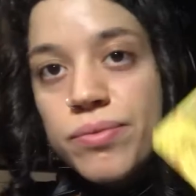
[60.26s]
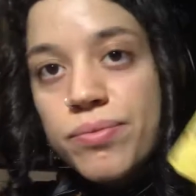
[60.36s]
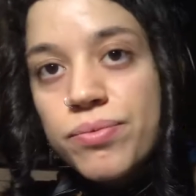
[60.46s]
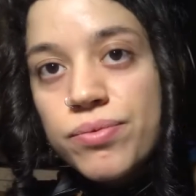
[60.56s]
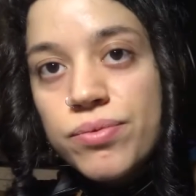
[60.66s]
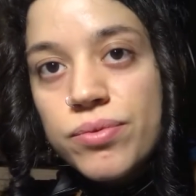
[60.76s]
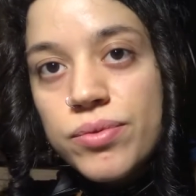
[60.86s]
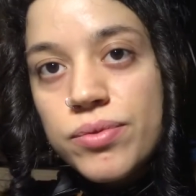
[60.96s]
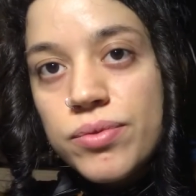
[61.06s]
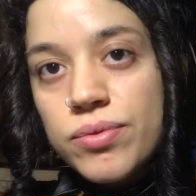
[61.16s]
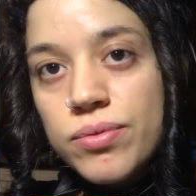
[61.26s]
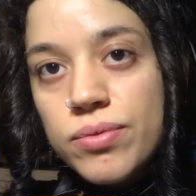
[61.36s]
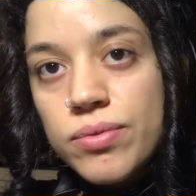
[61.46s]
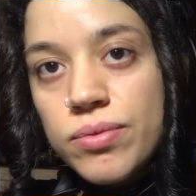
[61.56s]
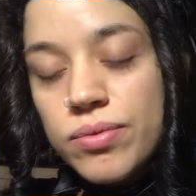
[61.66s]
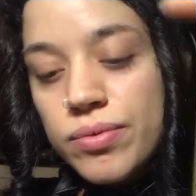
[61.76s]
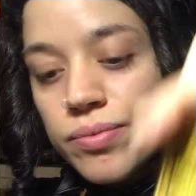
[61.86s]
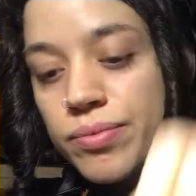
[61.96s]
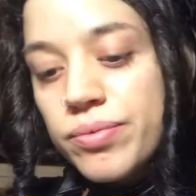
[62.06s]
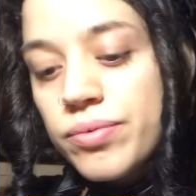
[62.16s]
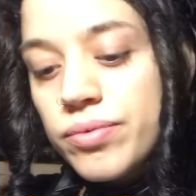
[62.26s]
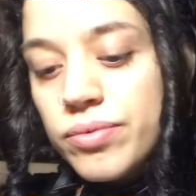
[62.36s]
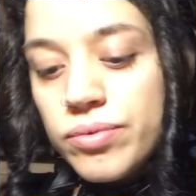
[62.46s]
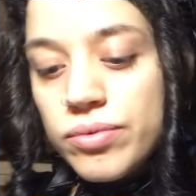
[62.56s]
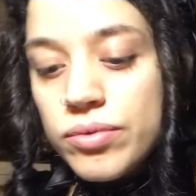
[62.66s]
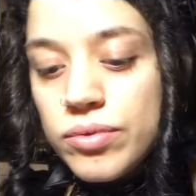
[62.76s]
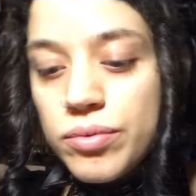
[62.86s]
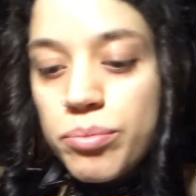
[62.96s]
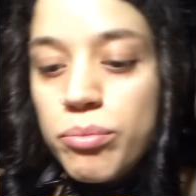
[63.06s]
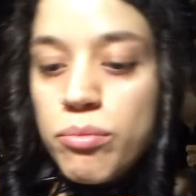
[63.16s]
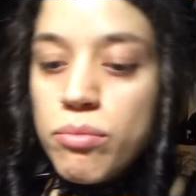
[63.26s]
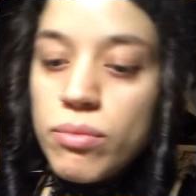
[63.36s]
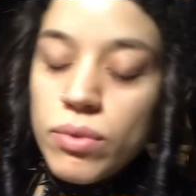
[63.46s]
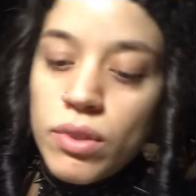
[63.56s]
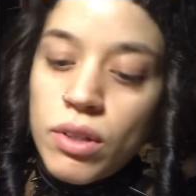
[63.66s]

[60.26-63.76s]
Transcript: (no one is talking)